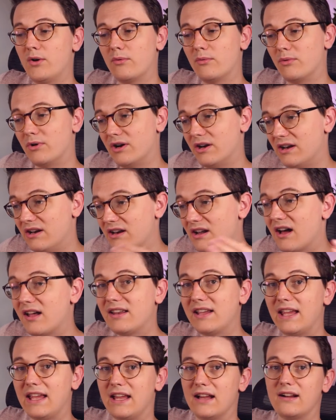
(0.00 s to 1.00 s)
We're not
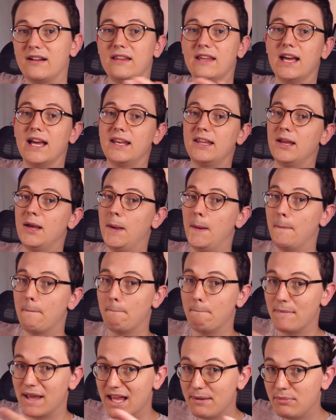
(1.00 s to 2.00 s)
here yet.
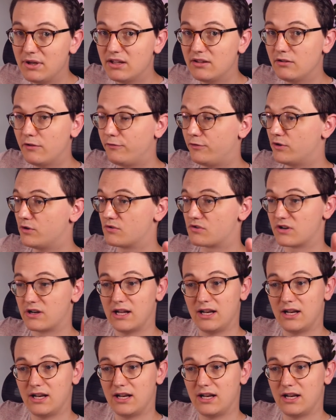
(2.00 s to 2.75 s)
Maybe in the future